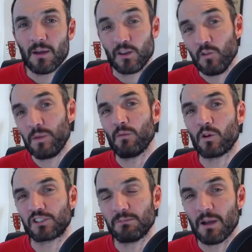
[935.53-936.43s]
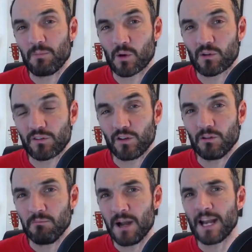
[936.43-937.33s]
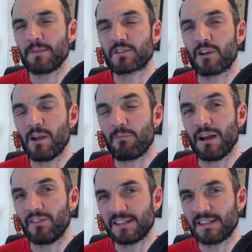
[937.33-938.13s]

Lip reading: You've been watching my book review. My name's Graham Brown.